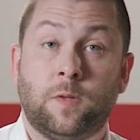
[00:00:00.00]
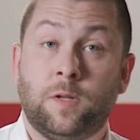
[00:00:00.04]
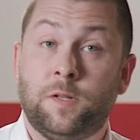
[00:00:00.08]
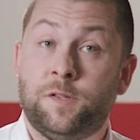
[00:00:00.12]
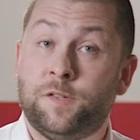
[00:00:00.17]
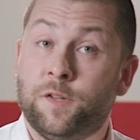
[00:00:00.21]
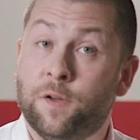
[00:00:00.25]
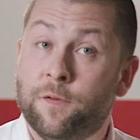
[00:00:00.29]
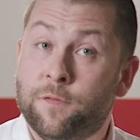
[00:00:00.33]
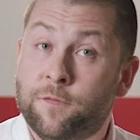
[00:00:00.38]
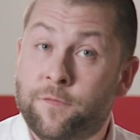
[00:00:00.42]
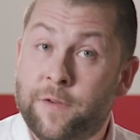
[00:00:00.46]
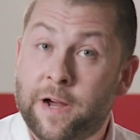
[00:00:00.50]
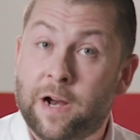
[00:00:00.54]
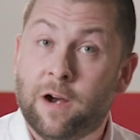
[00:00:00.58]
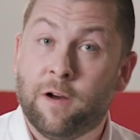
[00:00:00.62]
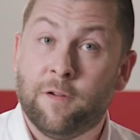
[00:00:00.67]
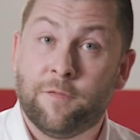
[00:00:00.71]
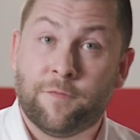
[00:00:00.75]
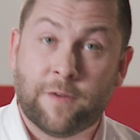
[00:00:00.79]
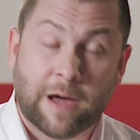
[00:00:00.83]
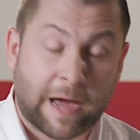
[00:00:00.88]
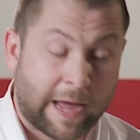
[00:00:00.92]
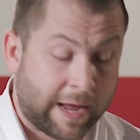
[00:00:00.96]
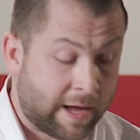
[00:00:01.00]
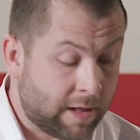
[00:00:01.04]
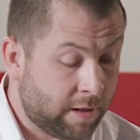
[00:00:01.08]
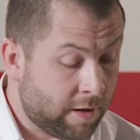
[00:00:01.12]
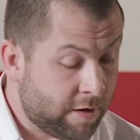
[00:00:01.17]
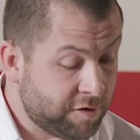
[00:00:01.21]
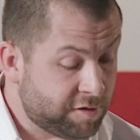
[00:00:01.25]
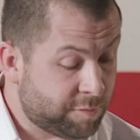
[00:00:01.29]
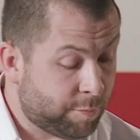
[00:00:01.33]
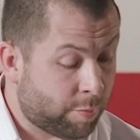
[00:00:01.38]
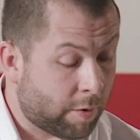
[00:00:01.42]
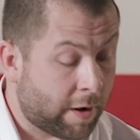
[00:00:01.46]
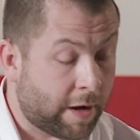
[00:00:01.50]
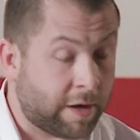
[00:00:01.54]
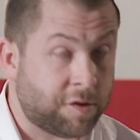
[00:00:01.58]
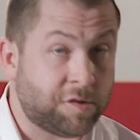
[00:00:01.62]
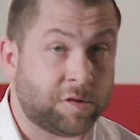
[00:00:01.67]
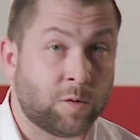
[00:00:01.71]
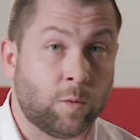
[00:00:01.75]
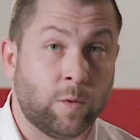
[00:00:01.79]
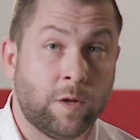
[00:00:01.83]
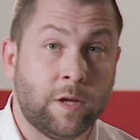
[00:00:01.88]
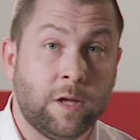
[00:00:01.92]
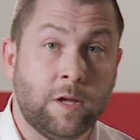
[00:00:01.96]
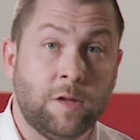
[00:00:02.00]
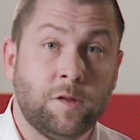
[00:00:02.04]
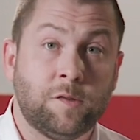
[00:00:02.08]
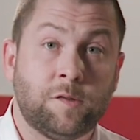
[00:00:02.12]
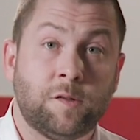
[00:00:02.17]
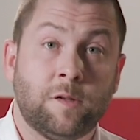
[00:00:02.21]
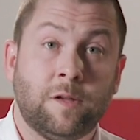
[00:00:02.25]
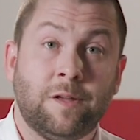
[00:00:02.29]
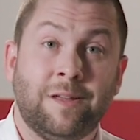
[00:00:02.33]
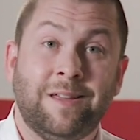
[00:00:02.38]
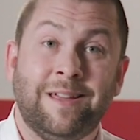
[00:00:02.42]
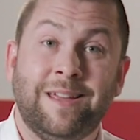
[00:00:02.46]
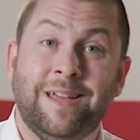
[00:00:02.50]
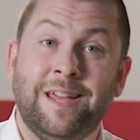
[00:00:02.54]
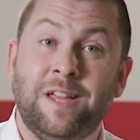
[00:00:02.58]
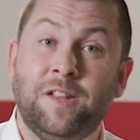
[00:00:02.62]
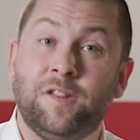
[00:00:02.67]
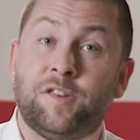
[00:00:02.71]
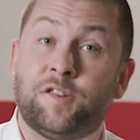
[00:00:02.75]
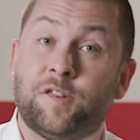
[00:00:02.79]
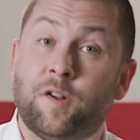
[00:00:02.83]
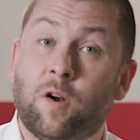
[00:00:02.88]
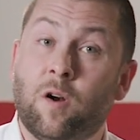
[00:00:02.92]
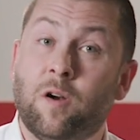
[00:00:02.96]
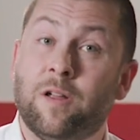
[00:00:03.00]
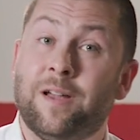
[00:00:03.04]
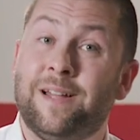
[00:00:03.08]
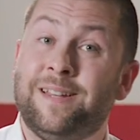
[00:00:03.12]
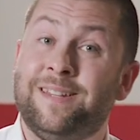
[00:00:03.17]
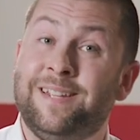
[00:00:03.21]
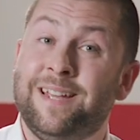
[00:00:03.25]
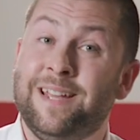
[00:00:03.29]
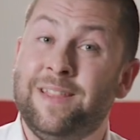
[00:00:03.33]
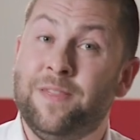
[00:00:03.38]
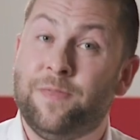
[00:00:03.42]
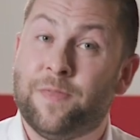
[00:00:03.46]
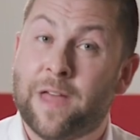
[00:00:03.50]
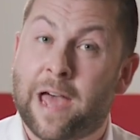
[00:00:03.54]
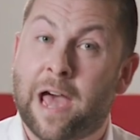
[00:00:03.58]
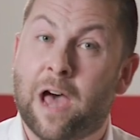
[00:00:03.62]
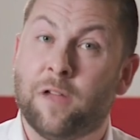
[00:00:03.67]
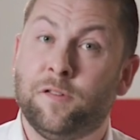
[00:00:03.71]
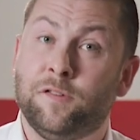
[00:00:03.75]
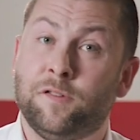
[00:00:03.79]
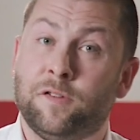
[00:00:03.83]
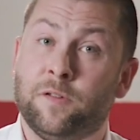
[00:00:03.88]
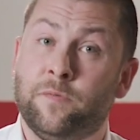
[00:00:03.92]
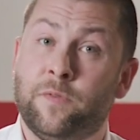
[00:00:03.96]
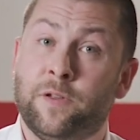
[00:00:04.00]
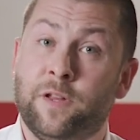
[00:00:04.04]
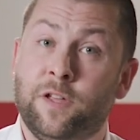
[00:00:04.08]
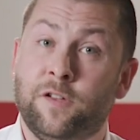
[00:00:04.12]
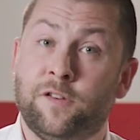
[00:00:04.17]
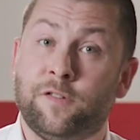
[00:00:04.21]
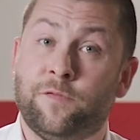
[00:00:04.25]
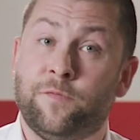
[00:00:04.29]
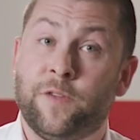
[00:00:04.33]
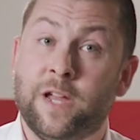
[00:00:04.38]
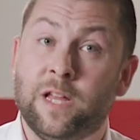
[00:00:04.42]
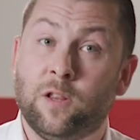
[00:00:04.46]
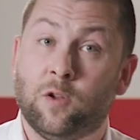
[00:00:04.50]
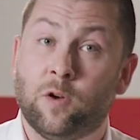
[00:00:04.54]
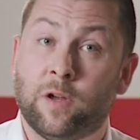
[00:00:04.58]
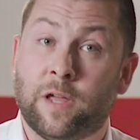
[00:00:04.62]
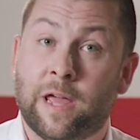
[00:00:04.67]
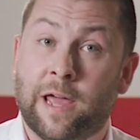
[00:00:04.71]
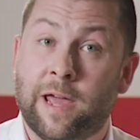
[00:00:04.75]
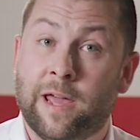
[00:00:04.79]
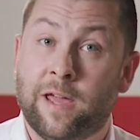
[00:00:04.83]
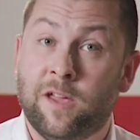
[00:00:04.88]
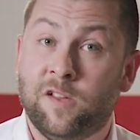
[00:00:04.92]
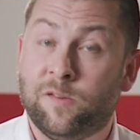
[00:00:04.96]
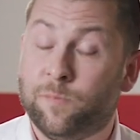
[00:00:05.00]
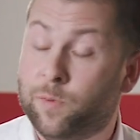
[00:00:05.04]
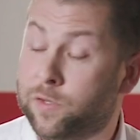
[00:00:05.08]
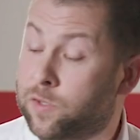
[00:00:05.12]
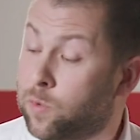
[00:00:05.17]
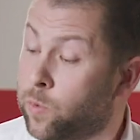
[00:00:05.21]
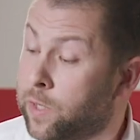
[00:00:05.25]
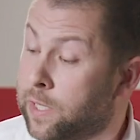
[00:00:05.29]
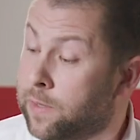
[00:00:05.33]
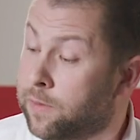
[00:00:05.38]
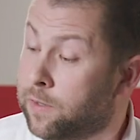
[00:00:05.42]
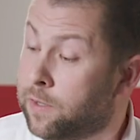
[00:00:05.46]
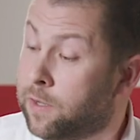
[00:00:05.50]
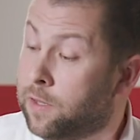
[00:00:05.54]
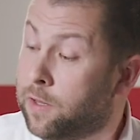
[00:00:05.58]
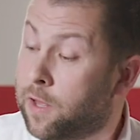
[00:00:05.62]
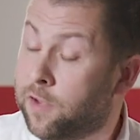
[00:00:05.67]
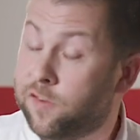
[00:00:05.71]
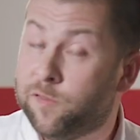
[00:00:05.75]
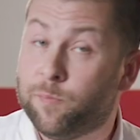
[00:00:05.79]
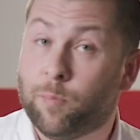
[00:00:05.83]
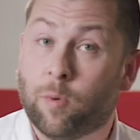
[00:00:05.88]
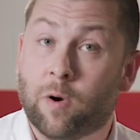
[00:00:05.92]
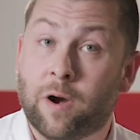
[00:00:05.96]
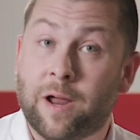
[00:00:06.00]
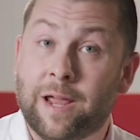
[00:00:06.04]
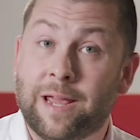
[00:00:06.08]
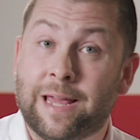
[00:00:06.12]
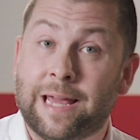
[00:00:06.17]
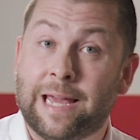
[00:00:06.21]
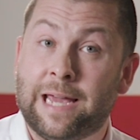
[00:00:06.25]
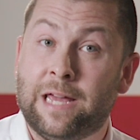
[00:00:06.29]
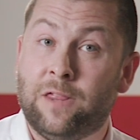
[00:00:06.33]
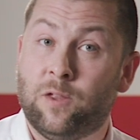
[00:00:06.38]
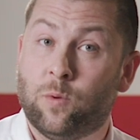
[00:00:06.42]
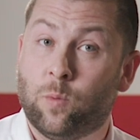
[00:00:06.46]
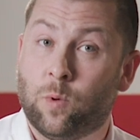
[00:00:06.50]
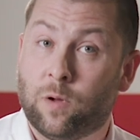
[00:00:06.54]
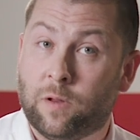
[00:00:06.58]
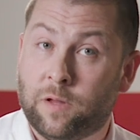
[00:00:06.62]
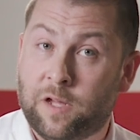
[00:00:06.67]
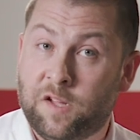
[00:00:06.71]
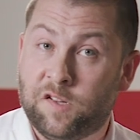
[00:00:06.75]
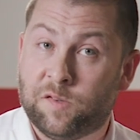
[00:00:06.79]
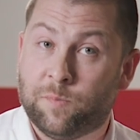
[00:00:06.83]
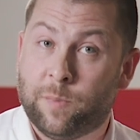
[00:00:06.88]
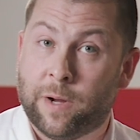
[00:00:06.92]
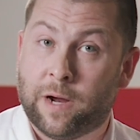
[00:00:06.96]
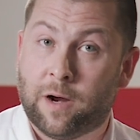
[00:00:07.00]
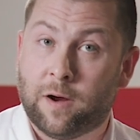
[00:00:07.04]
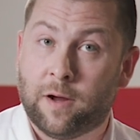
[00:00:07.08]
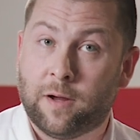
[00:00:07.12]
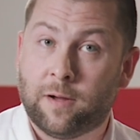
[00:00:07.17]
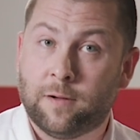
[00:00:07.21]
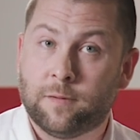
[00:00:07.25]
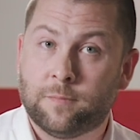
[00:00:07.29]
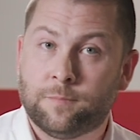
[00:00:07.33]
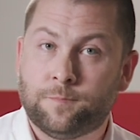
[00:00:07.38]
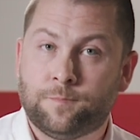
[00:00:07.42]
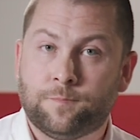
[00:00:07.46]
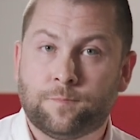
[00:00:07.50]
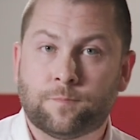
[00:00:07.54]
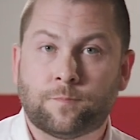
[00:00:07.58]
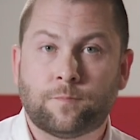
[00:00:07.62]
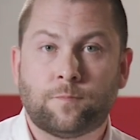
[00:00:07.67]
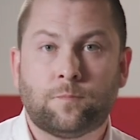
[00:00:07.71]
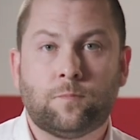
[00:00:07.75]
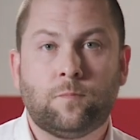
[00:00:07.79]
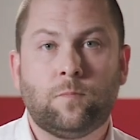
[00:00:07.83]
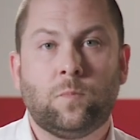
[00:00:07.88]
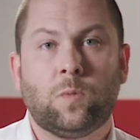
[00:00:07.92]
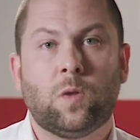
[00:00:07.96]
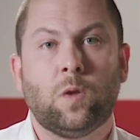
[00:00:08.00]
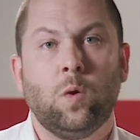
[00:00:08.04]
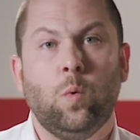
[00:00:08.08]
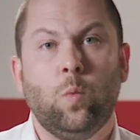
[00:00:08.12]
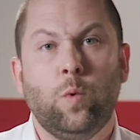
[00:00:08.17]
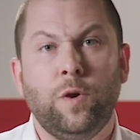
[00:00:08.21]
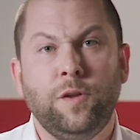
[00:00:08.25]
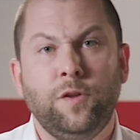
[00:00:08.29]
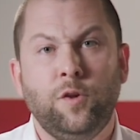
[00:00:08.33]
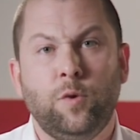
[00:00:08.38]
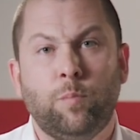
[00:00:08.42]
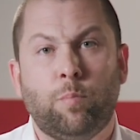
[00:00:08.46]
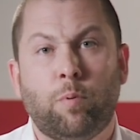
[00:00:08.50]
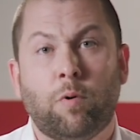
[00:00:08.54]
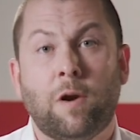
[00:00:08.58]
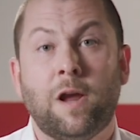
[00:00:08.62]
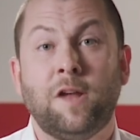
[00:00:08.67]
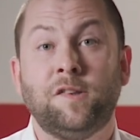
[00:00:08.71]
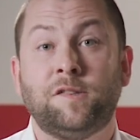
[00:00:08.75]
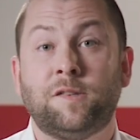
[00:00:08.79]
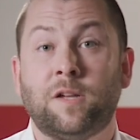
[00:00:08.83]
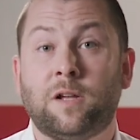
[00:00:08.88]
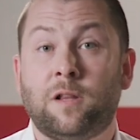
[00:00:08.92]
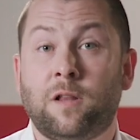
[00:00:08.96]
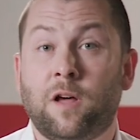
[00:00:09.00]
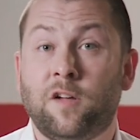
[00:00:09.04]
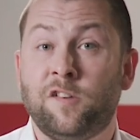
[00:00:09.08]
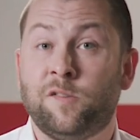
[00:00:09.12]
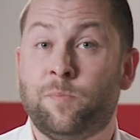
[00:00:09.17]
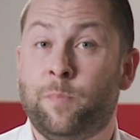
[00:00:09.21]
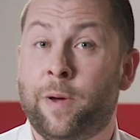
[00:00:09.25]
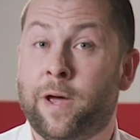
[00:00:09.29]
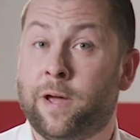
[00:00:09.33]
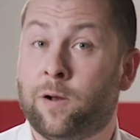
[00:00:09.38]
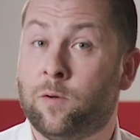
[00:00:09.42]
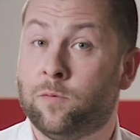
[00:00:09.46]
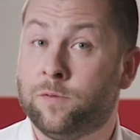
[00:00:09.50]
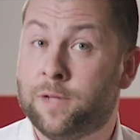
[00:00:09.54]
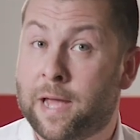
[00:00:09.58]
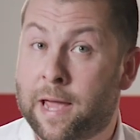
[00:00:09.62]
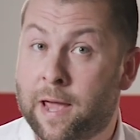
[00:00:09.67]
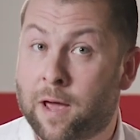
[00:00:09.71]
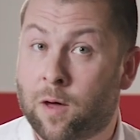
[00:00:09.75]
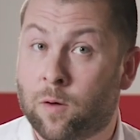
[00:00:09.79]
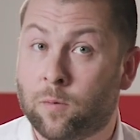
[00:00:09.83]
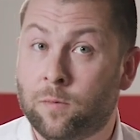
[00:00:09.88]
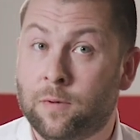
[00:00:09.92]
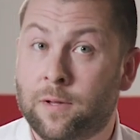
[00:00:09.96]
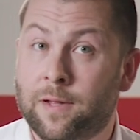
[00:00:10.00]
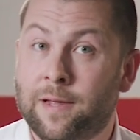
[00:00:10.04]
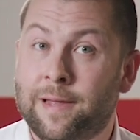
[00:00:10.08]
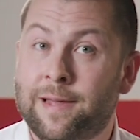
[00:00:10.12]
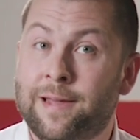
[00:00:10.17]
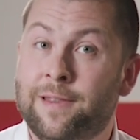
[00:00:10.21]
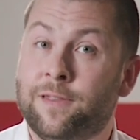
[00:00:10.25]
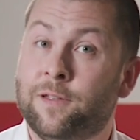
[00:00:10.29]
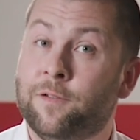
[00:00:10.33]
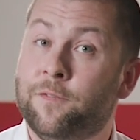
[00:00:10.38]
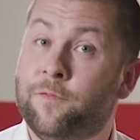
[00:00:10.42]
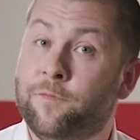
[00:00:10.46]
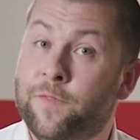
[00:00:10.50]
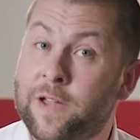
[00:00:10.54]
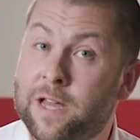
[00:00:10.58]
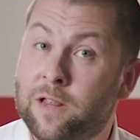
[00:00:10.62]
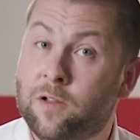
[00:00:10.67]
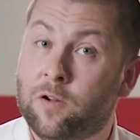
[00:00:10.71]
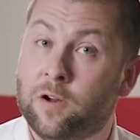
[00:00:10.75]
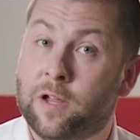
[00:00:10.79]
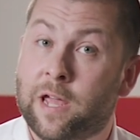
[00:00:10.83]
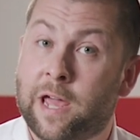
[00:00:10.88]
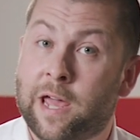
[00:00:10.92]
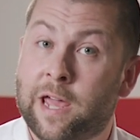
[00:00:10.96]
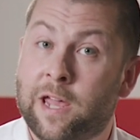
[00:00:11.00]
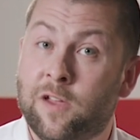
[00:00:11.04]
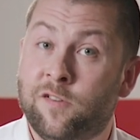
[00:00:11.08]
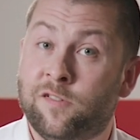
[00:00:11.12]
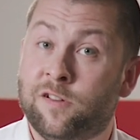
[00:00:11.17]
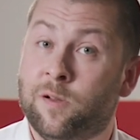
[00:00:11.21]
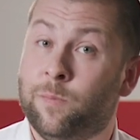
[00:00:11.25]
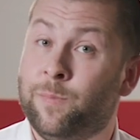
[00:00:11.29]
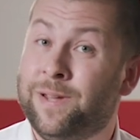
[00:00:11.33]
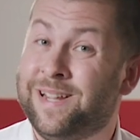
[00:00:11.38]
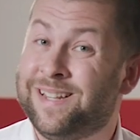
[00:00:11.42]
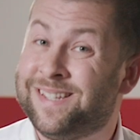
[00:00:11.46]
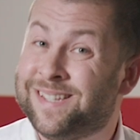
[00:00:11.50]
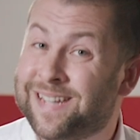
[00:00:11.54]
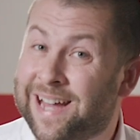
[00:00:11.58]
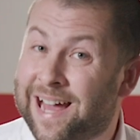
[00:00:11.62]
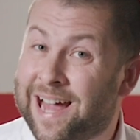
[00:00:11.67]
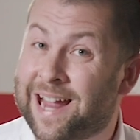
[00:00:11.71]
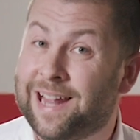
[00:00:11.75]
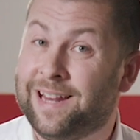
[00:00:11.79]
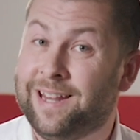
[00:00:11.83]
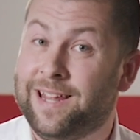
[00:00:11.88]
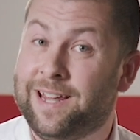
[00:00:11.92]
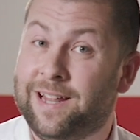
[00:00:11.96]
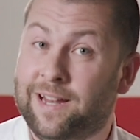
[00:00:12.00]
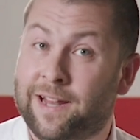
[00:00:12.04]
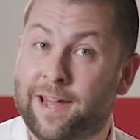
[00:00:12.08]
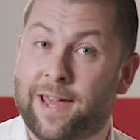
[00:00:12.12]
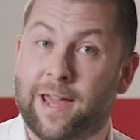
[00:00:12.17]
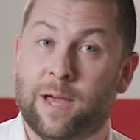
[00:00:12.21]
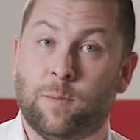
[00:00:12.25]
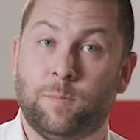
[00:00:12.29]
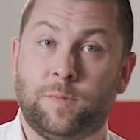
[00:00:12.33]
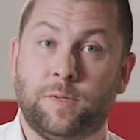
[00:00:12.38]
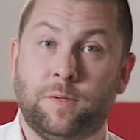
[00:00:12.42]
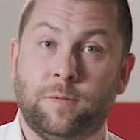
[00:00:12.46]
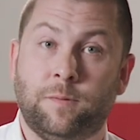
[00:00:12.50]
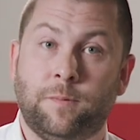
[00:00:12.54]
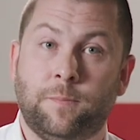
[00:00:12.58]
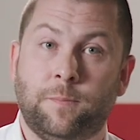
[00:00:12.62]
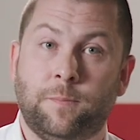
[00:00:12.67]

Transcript: To verify clutch brake squeeze, insert a 0.010" feeler gauge between the clutch brake and the release bearing. When you press the clutch pedal down, the feeler gauge should be tightly clamped.